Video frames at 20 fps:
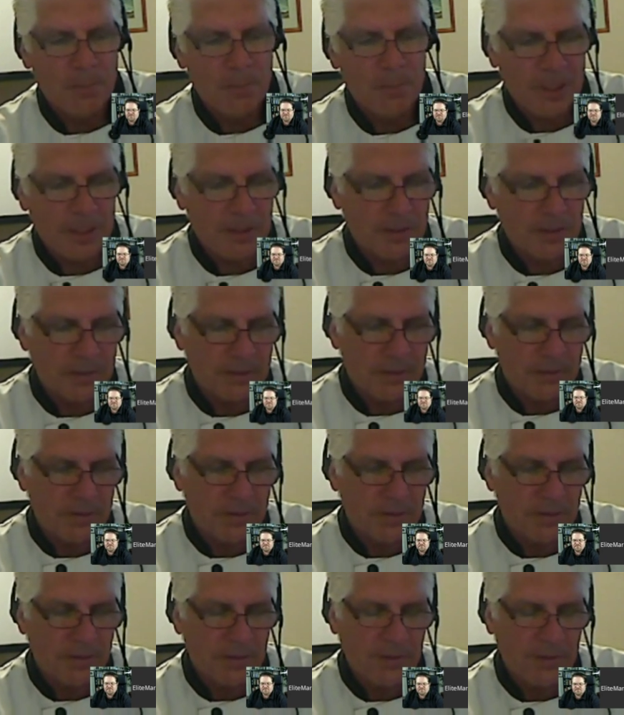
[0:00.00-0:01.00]
But
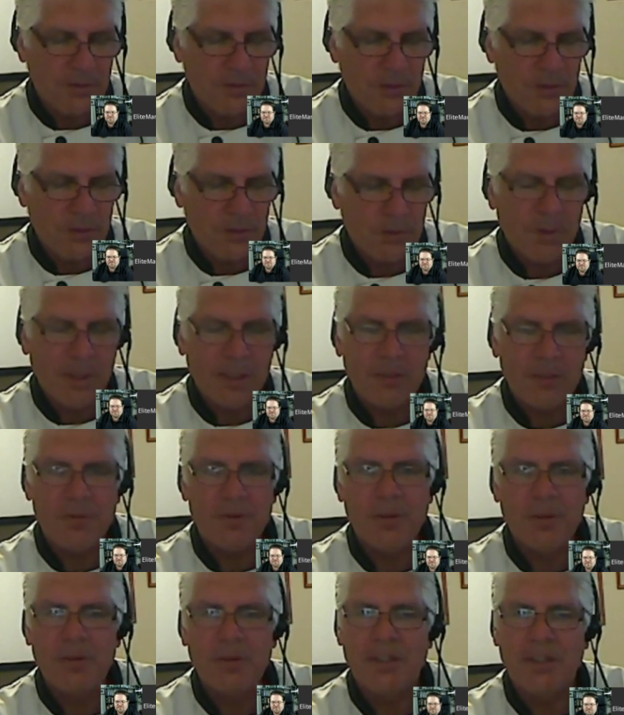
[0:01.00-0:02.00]
you went
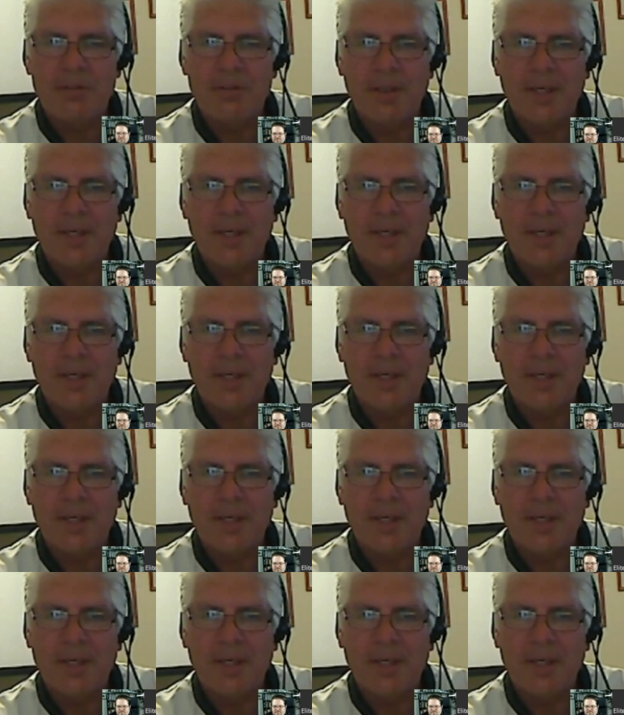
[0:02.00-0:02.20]
through that